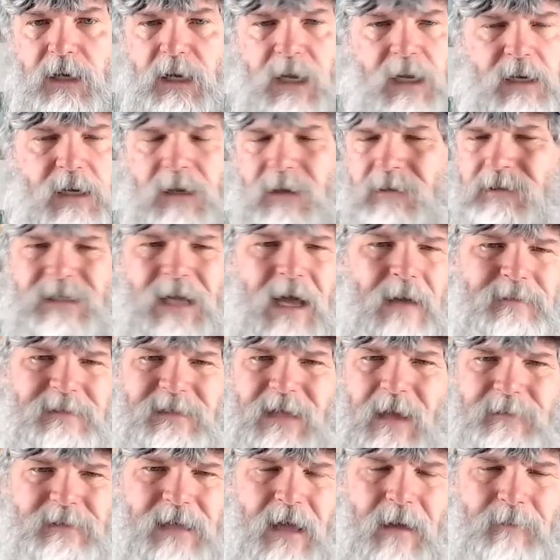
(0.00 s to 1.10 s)
I uh, know, uh, stop,
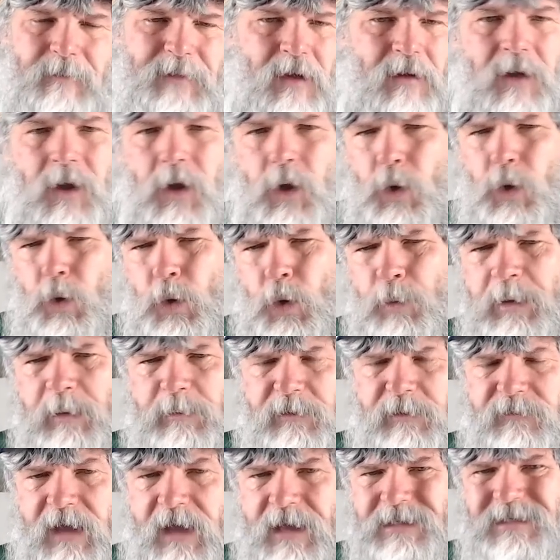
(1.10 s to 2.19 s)
stop, stop. Uh, oh, people
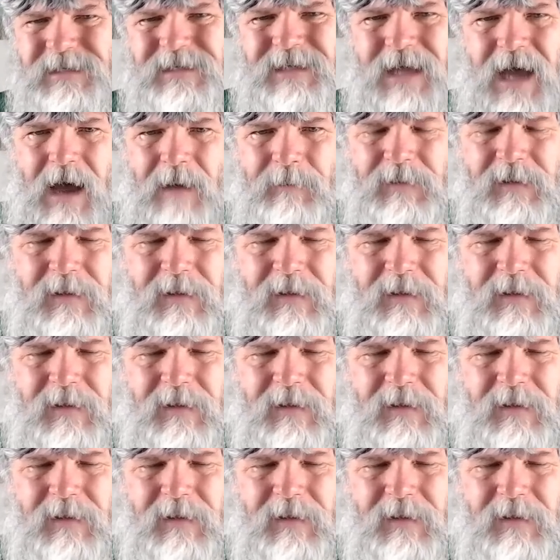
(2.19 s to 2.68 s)
advance, stop.